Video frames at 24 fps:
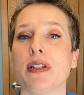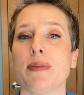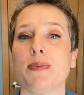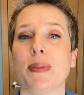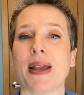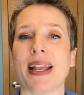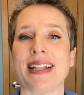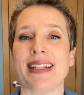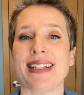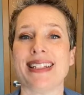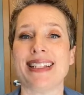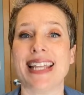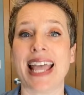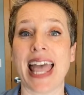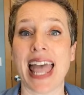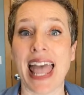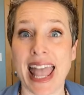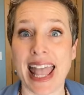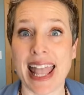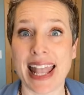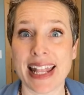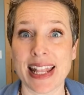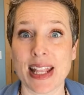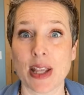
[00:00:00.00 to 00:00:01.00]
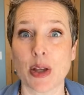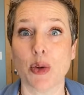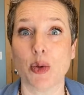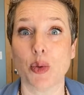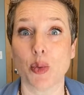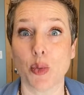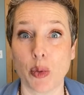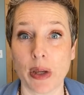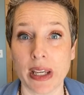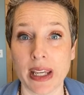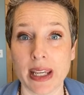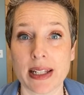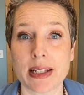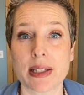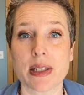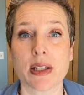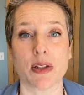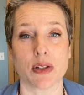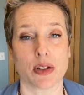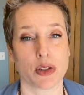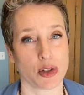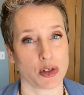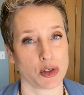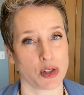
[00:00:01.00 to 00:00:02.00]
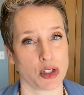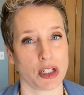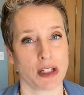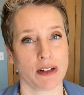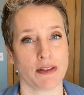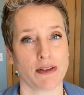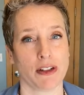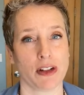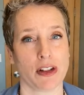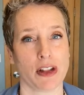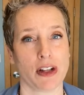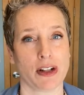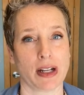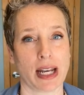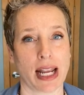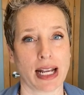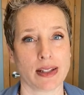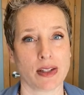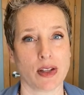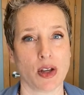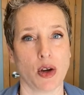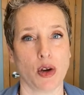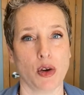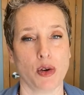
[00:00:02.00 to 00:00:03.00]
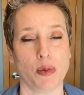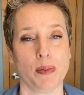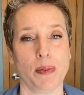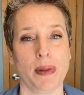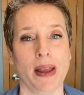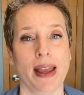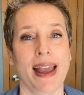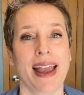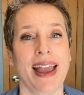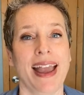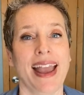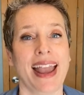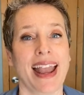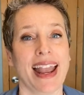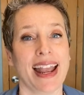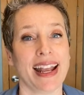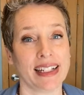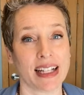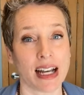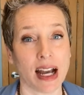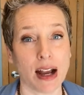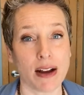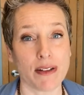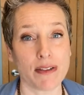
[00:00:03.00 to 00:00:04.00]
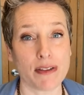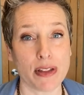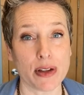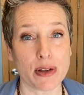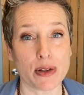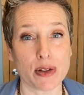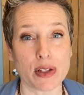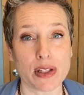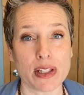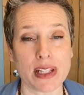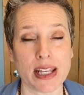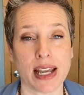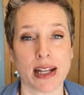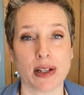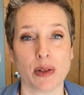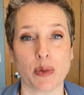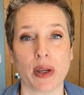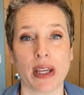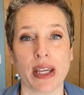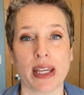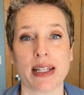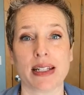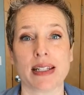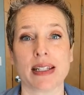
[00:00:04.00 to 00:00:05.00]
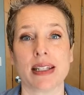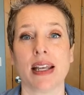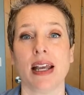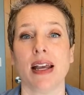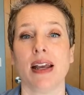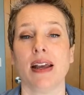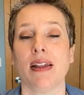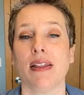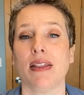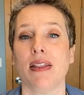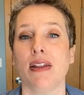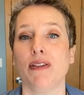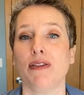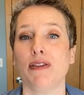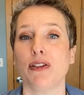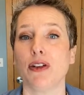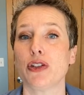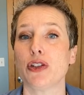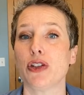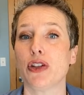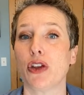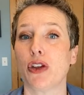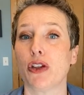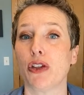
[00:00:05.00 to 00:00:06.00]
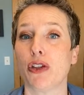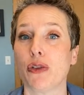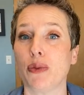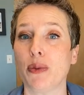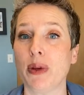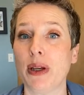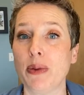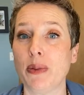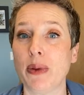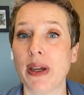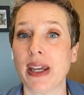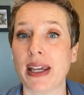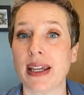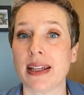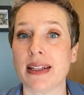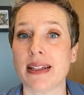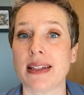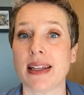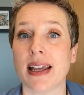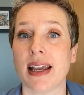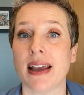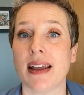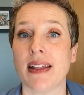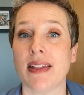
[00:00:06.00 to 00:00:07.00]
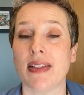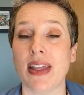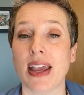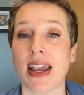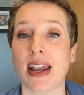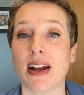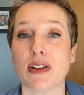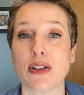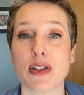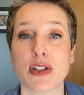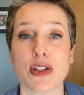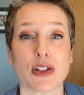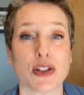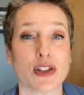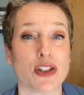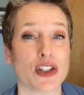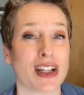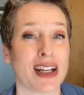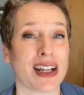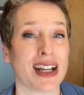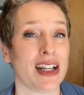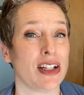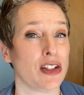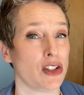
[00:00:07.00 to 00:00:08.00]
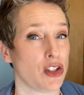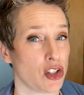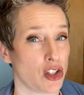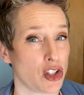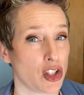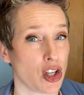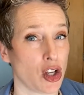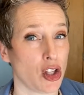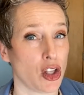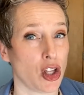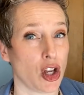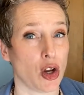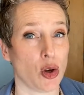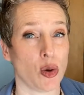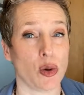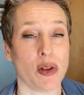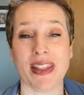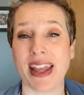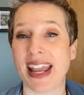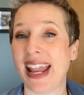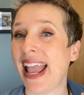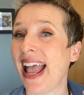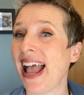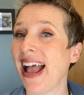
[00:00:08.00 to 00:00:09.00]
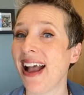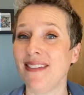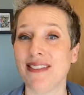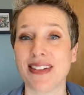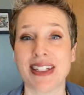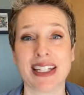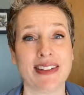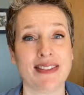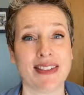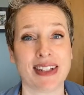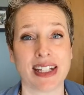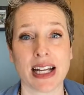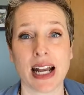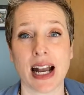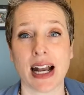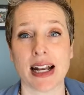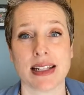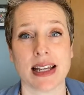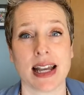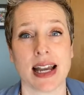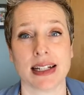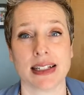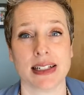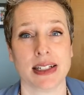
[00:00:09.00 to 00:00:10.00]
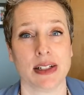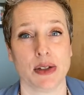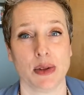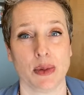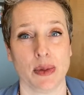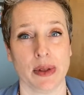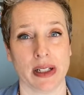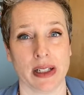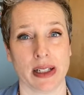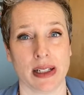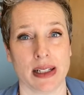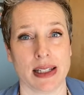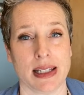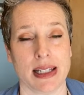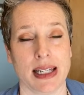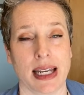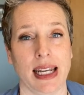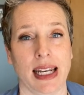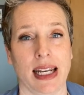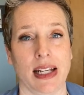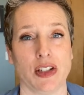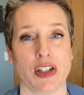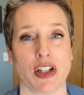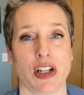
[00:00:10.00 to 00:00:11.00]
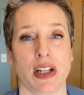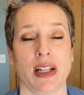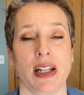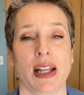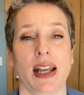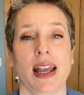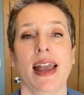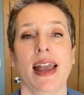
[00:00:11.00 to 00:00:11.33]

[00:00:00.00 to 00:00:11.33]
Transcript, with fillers: spend ten weeks searching for their next home? And of those ten weeks, the first three weeks, they are searching solo. They haven't even contacted a real estate agent.